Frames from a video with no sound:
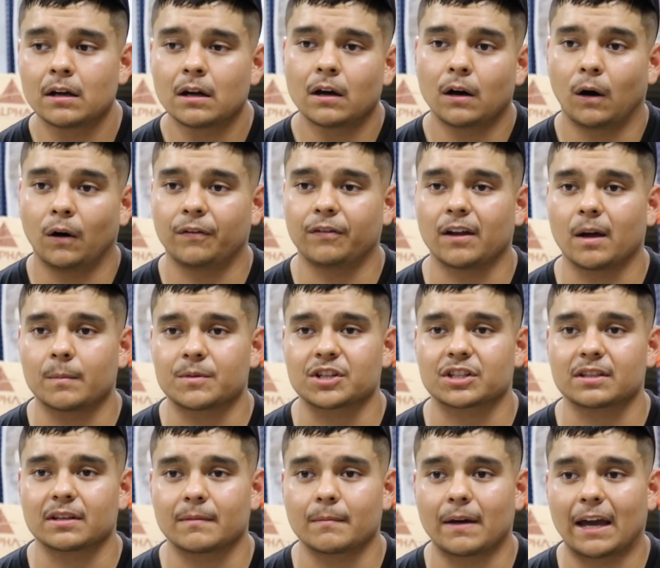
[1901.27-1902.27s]
hopefully I'm
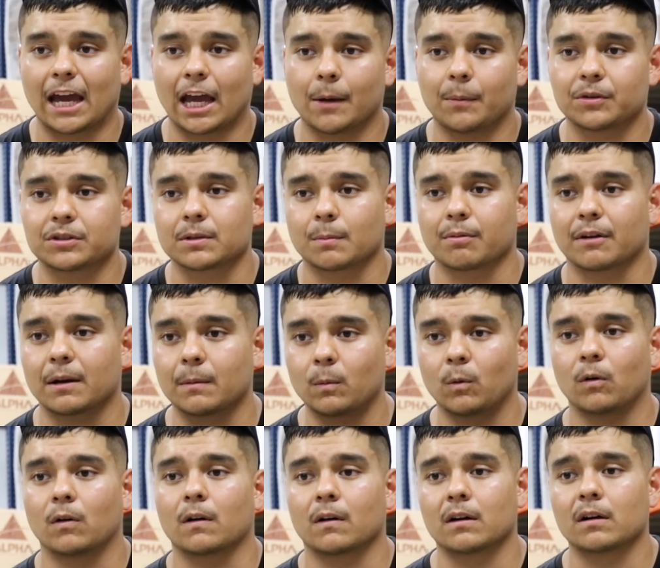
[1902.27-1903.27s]
just able to bring
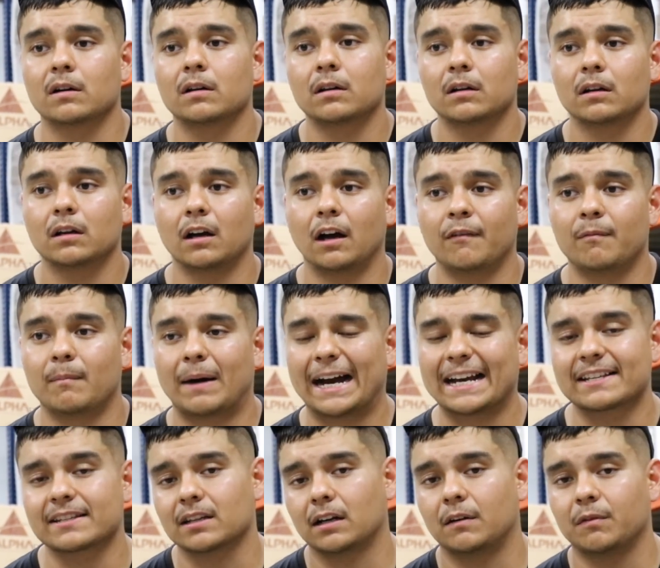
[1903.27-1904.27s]
more of
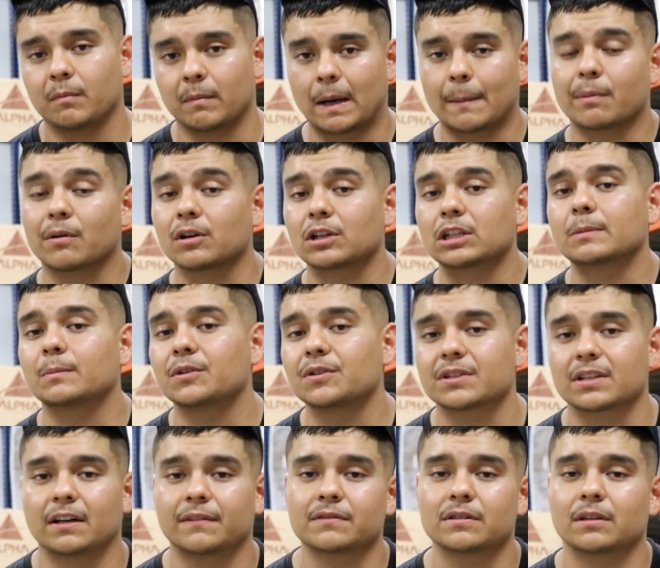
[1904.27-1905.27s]
myself, my personal
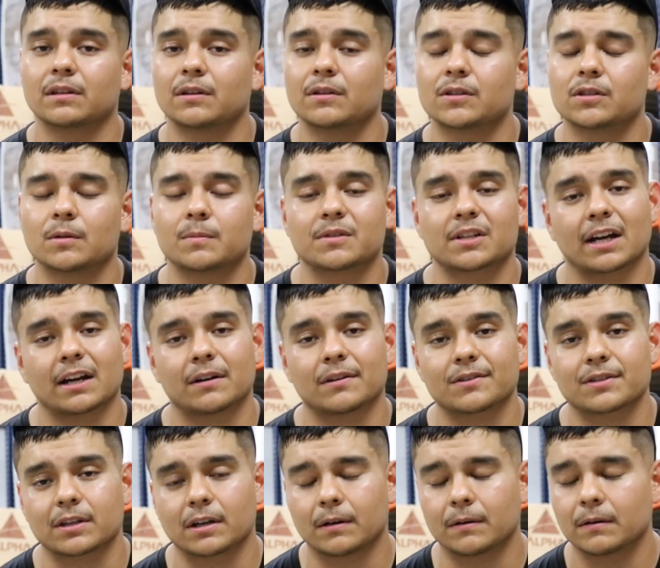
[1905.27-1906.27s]
self, to the YouTube channel.
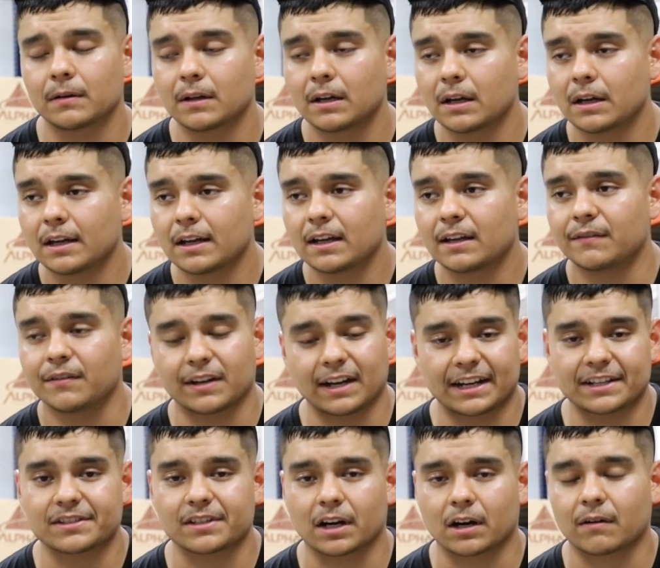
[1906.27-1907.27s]
So if you guys
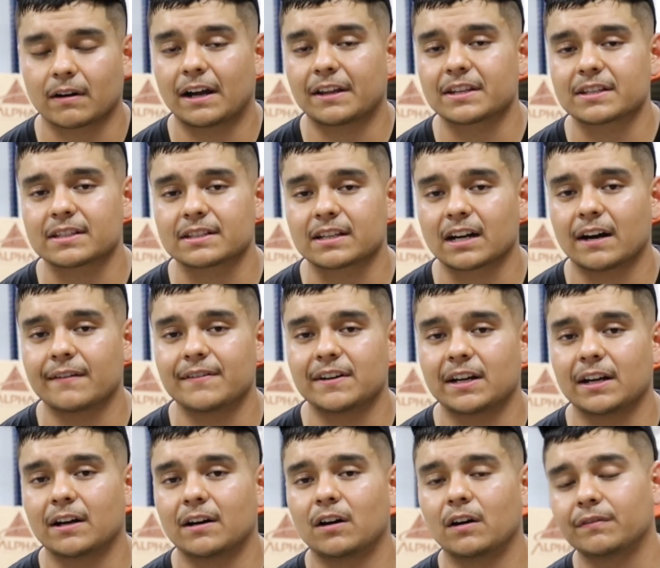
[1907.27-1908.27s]
stuck around this entire
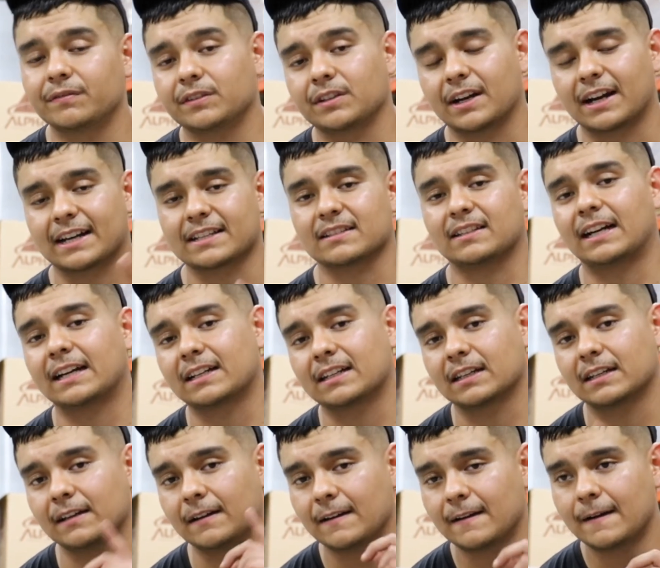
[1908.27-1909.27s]
video, hopefully you guys liked
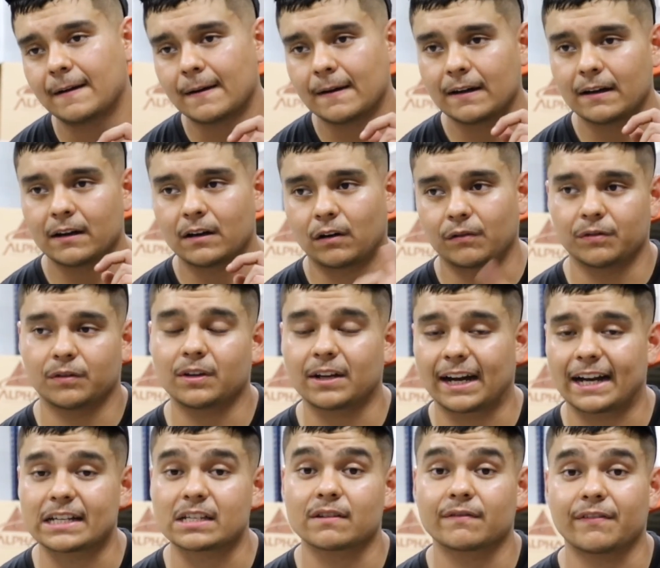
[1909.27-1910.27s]
it. Hopefully you
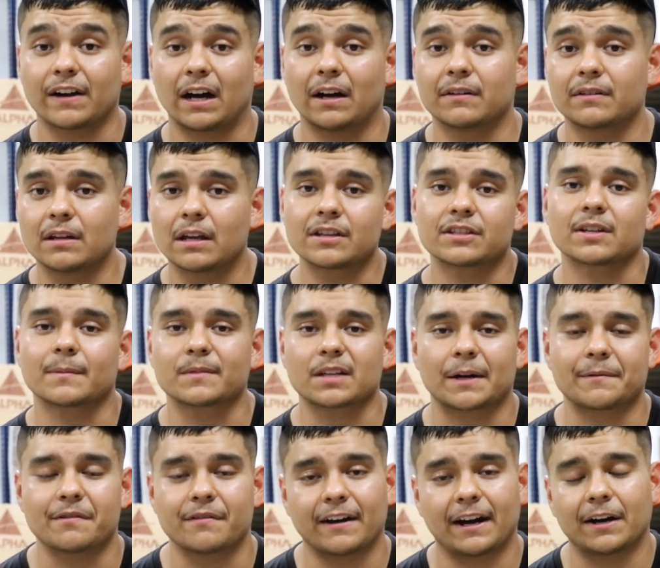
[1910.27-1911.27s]
guys found some type
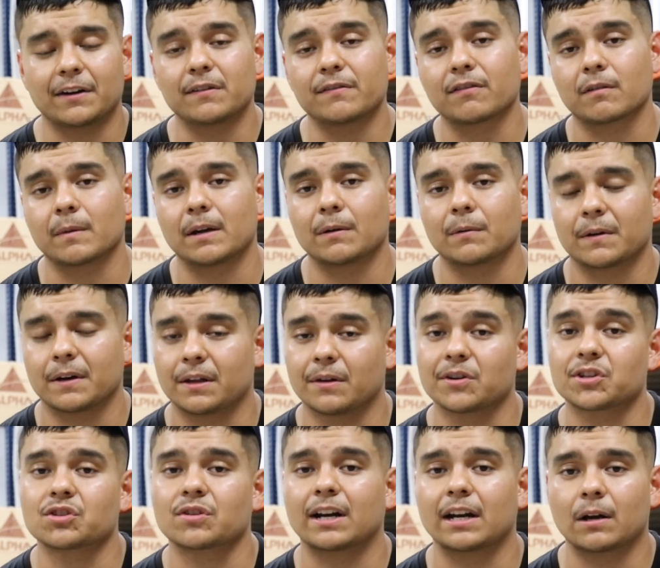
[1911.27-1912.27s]
of value from it, whether it was
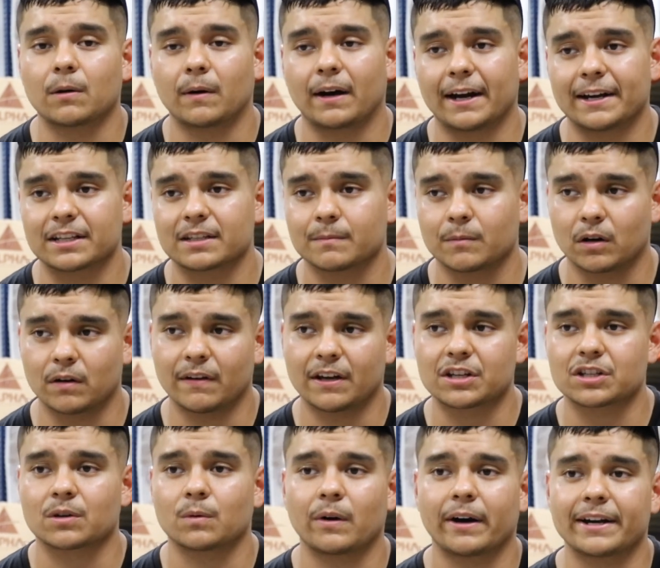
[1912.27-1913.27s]
training-wise,
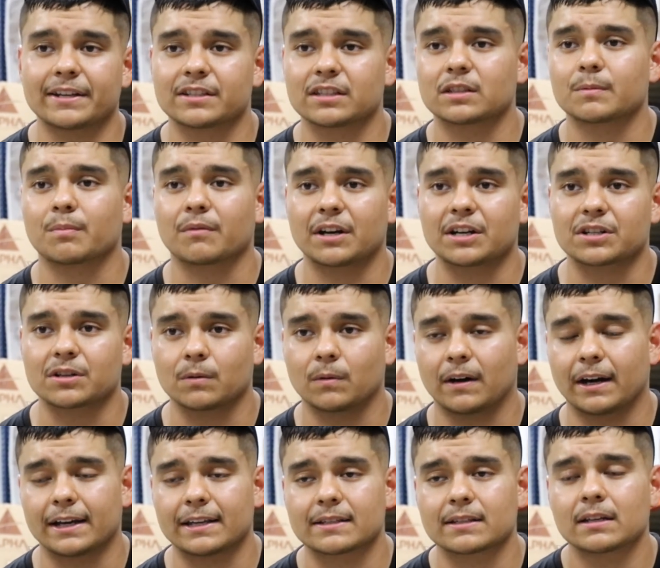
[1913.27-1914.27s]
motivation-wise,
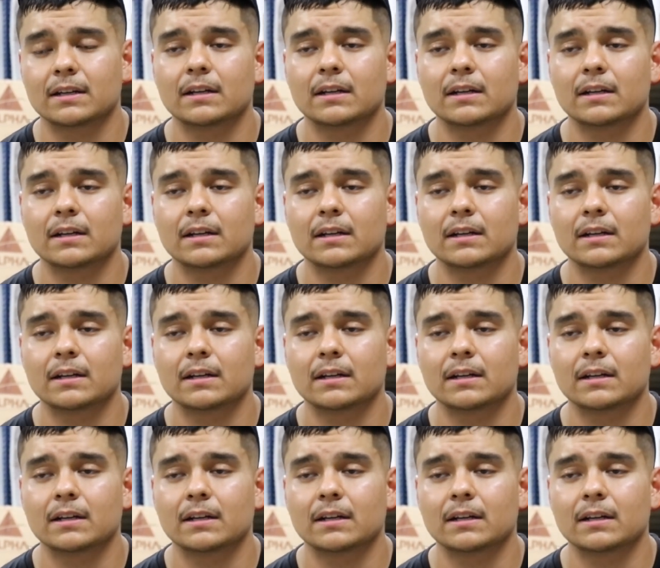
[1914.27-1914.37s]
inspiration-wise.